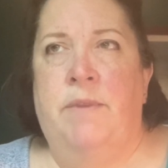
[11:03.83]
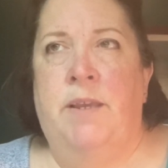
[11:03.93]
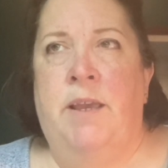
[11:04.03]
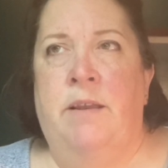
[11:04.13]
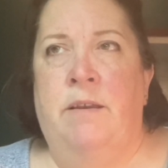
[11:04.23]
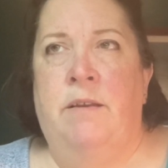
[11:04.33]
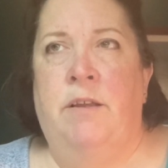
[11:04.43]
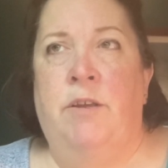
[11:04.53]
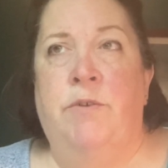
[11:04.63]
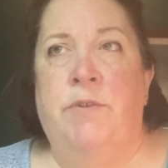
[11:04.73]
and
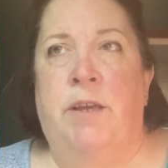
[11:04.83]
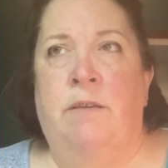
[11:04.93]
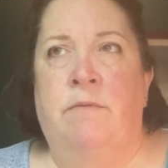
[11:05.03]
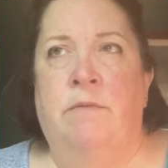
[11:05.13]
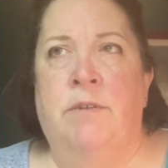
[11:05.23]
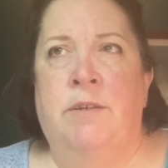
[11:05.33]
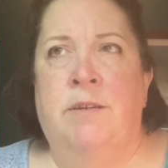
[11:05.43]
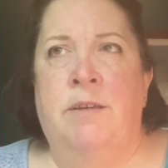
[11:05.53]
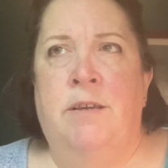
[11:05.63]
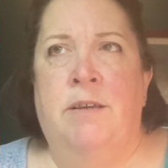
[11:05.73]
using,
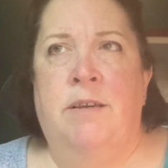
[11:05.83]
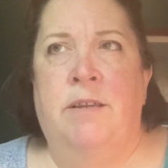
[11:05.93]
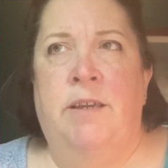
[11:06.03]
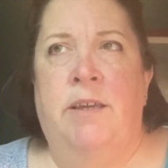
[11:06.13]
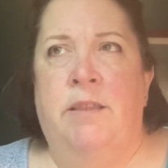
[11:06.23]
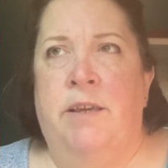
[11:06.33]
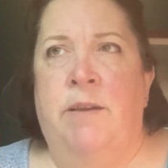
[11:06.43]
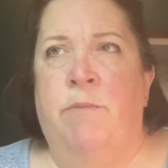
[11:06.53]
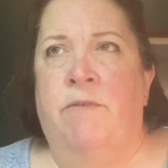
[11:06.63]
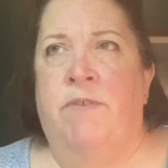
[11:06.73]
they
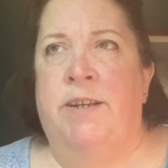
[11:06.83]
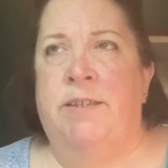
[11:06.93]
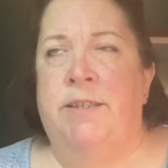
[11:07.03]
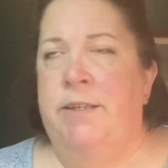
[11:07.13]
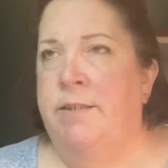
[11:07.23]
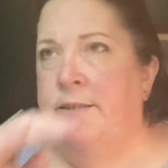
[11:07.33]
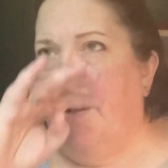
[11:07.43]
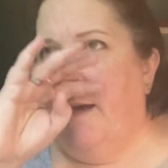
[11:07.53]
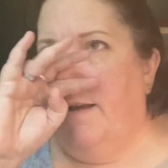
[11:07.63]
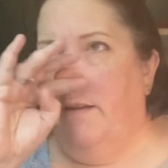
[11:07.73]
improvised these
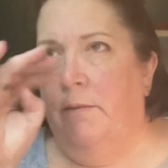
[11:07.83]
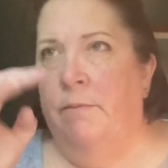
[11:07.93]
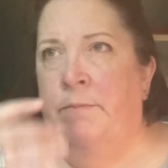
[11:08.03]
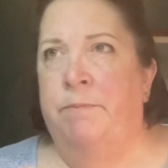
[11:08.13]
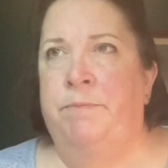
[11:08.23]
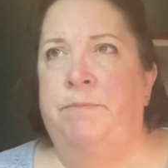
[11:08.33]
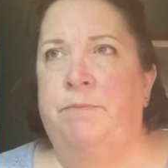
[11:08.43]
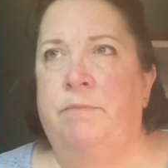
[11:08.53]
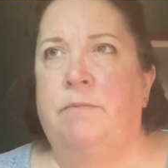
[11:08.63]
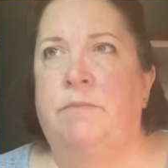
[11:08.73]

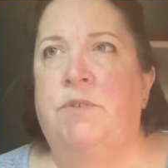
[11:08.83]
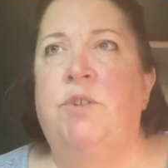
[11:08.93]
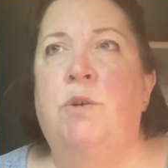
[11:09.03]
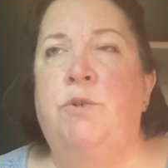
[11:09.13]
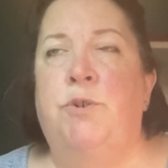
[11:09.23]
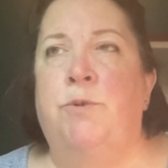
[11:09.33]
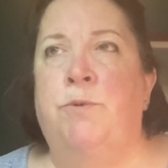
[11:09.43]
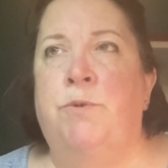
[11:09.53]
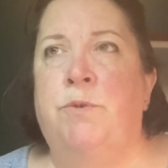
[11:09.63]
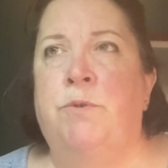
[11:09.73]

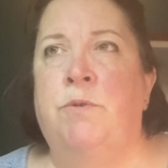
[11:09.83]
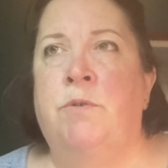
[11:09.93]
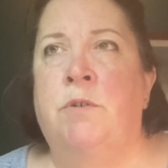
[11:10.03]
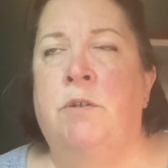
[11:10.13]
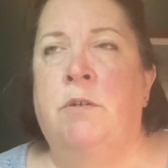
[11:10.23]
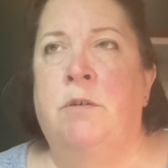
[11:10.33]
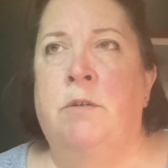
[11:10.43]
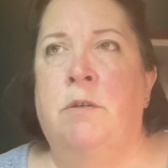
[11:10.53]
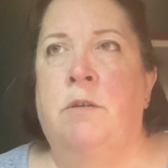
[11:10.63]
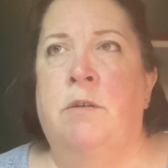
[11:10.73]
snowshoes
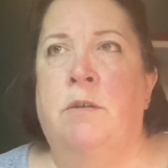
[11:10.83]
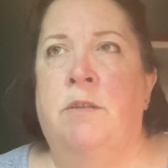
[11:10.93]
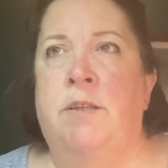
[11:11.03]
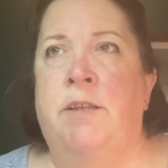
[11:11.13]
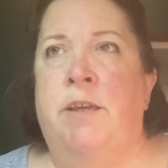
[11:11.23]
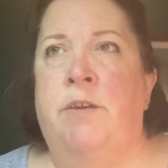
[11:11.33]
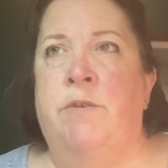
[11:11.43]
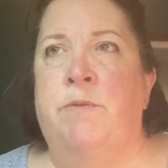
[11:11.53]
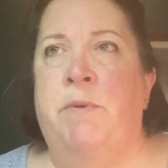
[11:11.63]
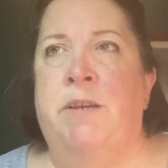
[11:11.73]
that they
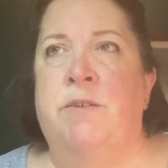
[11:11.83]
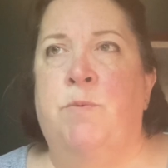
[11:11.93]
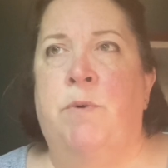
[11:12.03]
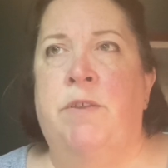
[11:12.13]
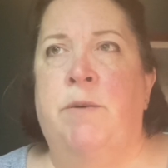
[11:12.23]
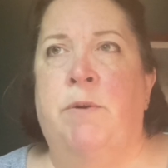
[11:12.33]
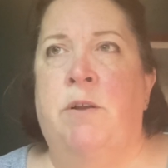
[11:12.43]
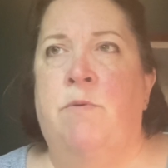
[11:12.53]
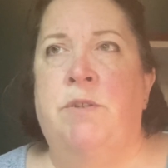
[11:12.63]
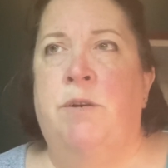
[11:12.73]
used because where they were
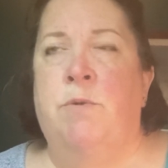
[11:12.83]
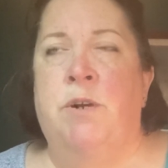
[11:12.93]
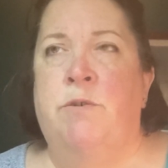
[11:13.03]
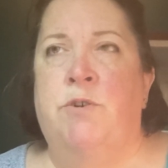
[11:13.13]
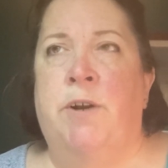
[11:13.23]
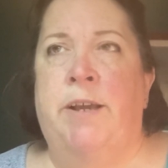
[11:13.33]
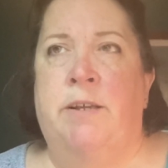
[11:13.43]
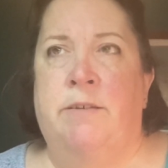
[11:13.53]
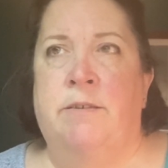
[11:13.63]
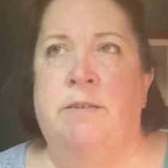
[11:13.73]
going there were no
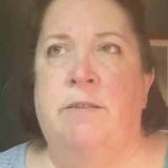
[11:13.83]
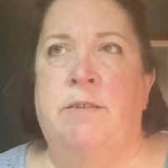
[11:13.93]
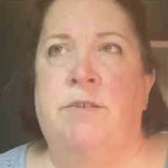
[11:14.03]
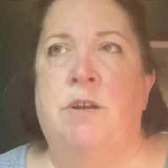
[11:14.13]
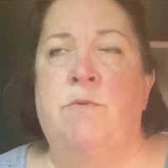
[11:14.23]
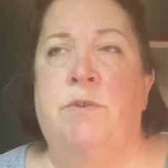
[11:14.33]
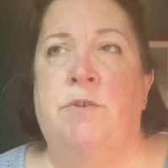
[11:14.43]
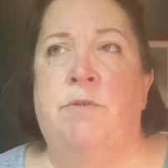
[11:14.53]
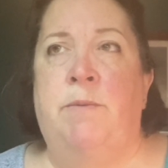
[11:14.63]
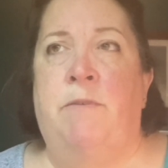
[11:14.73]
trails, and the snow was
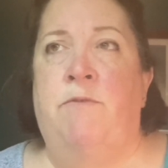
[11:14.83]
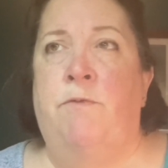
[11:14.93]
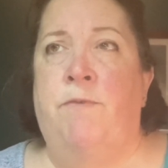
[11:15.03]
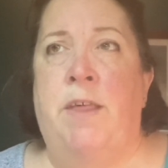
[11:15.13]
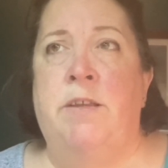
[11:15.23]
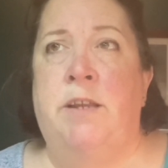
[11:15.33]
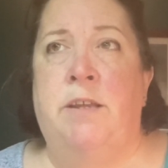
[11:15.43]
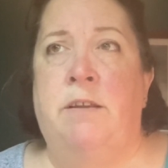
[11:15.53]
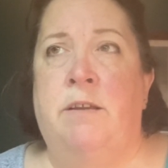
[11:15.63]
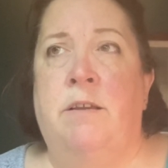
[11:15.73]
so deep if you fell in
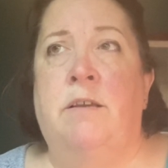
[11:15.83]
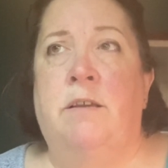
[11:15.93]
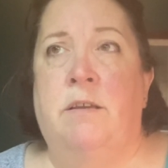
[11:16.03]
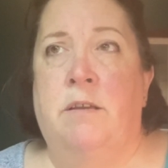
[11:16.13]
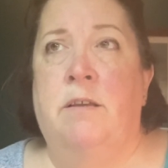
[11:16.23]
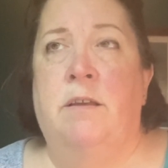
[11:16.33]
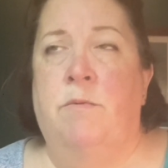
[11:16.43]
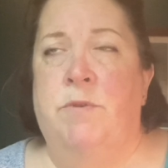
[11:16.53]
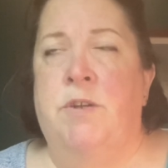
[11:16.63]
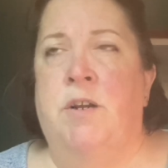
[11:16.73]
it, it
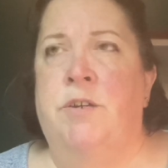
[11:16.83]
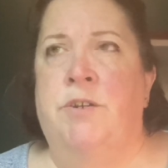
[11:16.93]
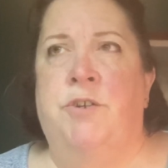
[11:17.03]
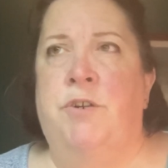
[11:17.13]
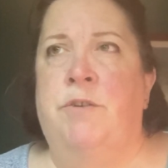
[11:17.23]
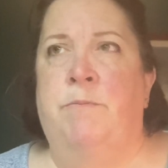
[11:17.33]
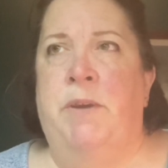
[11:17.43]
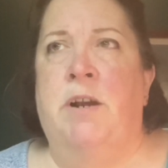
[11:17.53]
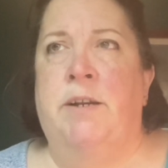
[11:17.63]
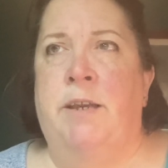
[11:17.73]
was not good. You could be
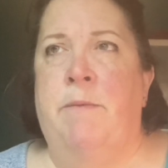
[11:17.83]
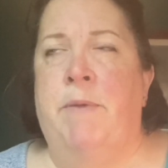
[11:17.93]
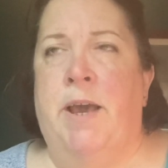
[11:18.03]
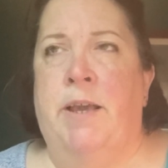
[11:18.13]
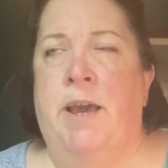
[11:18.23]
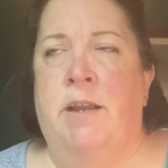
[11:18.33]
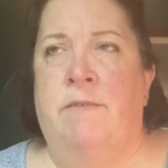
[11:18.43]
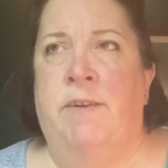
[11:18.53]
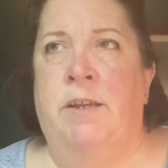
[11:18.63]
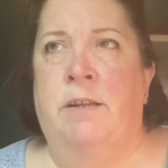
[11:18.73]
hard to get back out of
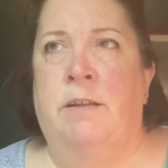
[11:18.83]
it.